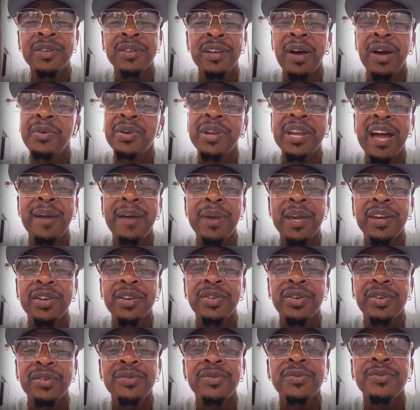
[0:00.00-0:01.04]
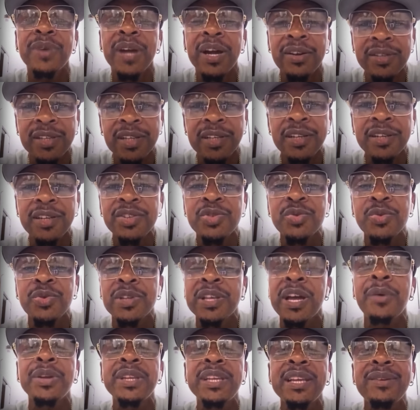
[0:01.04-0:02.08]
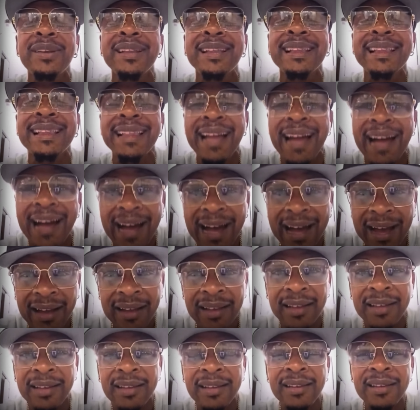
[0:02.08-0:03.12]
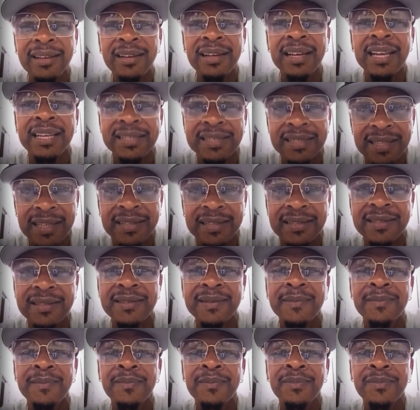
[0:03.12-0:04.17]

And we're not begging nothing, we have to tell the truth, because we deal with lawlessness.